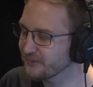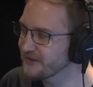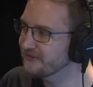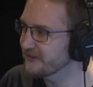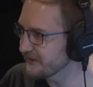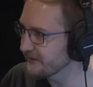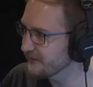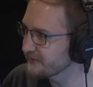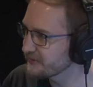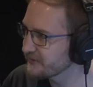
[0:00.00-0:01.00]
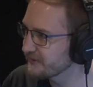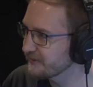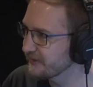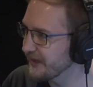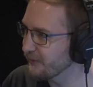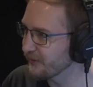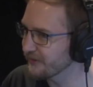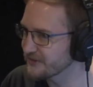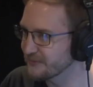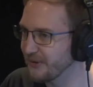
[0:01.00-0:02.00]
three videos that
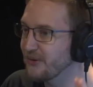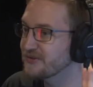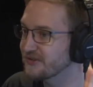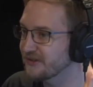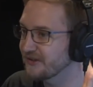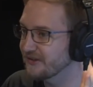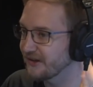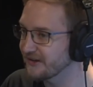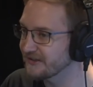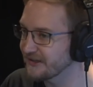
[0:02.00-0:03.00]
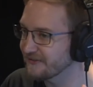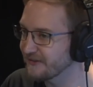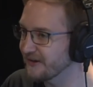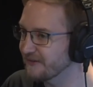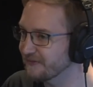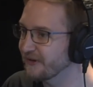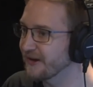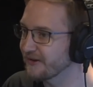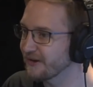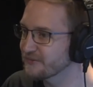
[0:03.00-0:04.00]
were supposedly unidentified
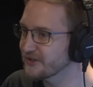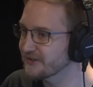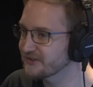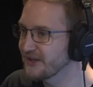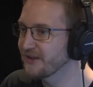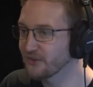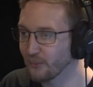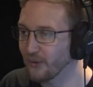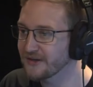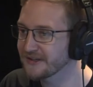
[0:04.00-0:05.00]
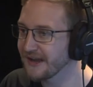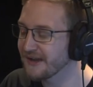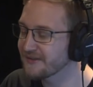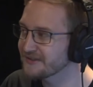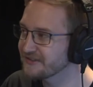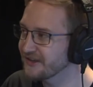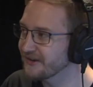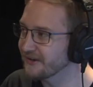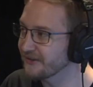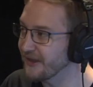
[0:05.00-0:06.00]
flying objects. The one guy that
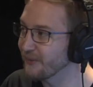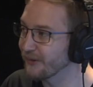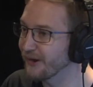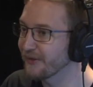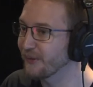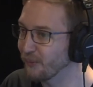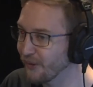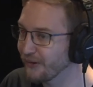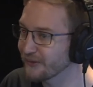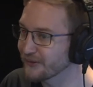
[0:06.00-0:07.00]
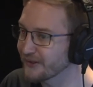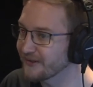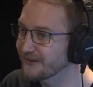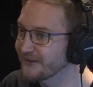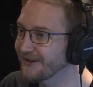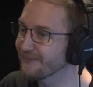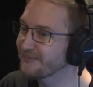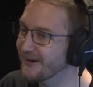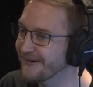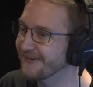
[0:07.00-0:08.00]
said they were otherworldly
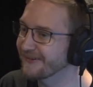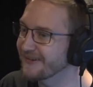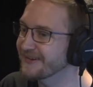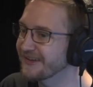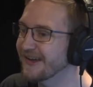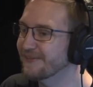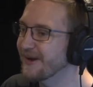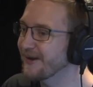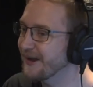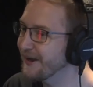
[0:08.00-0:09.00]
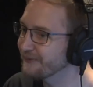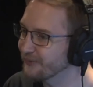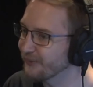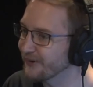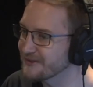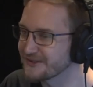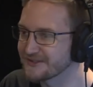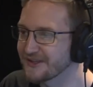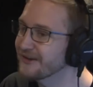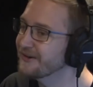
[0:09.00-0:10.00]
apparently came out afterwards and
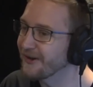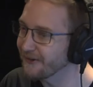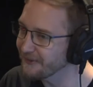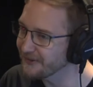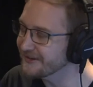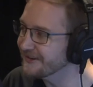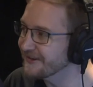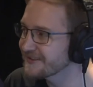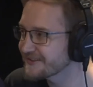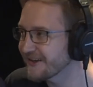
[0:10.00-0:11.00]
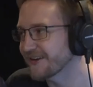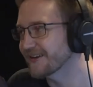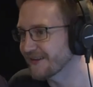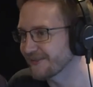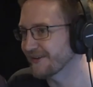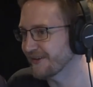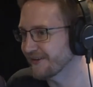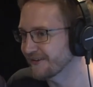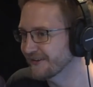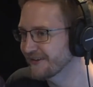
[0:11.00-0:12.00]
said no, he didn't say
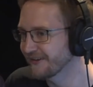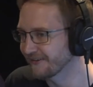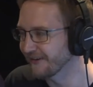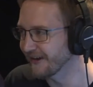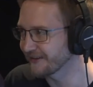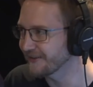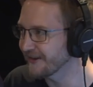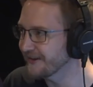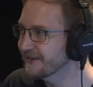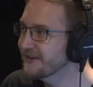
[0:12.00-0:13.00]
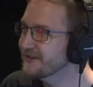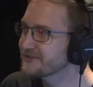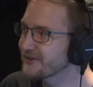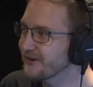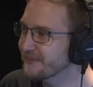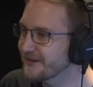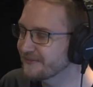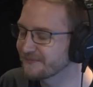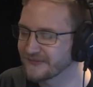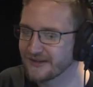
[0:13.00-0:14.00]
anything like that. So, I
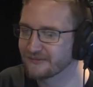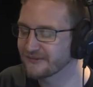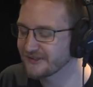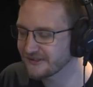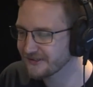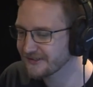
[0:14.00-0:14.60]
mean, and...